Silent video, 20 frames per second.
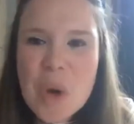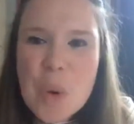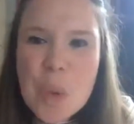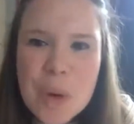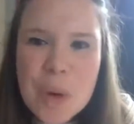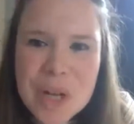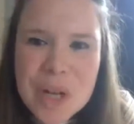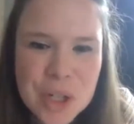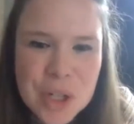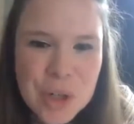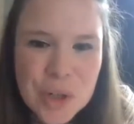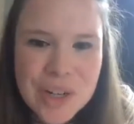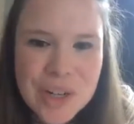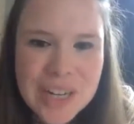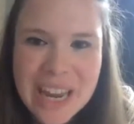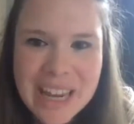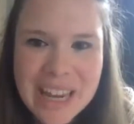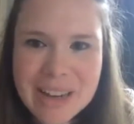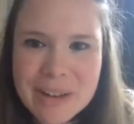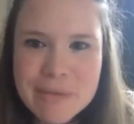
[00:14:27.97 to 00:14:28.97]
what a
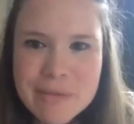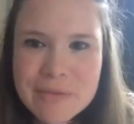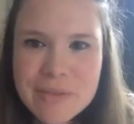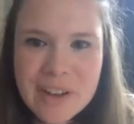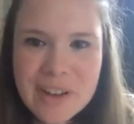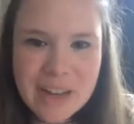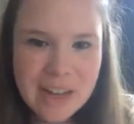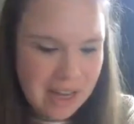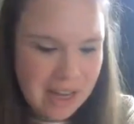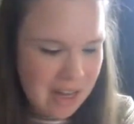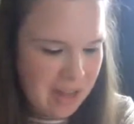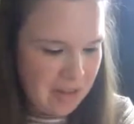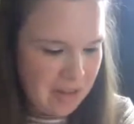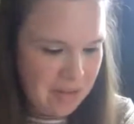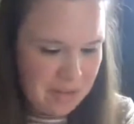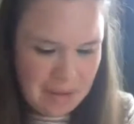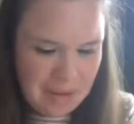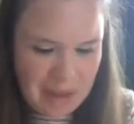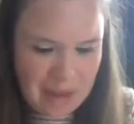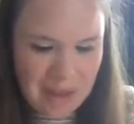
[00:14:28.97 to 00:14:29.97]
creative
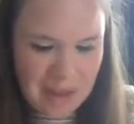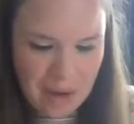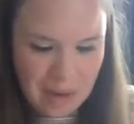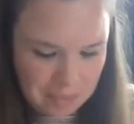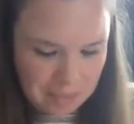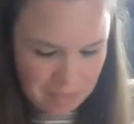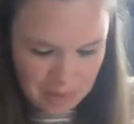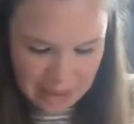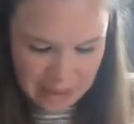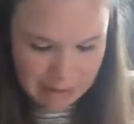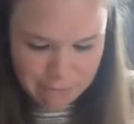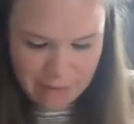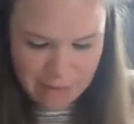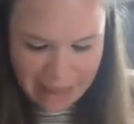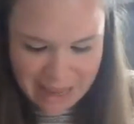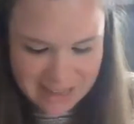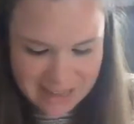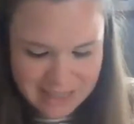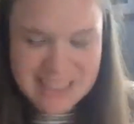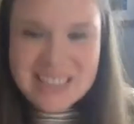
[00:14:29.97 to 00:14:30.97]

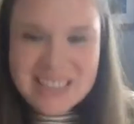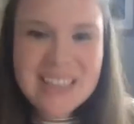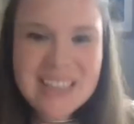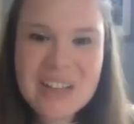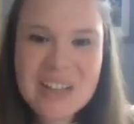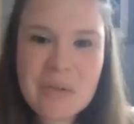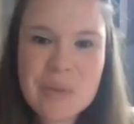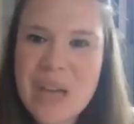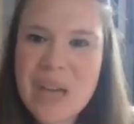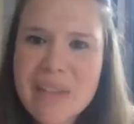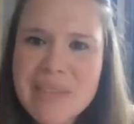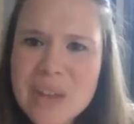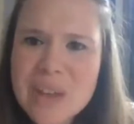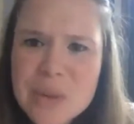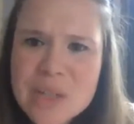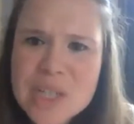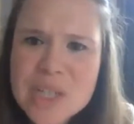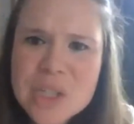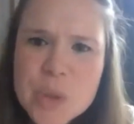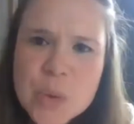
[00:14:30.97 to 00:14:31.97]
event. I think
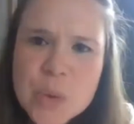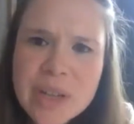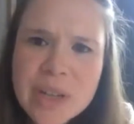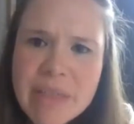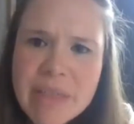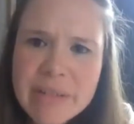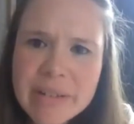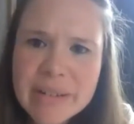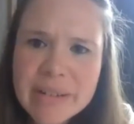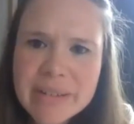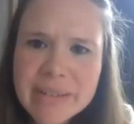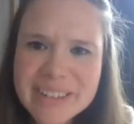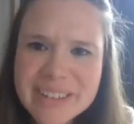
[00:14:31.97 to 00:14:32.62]
we should do another.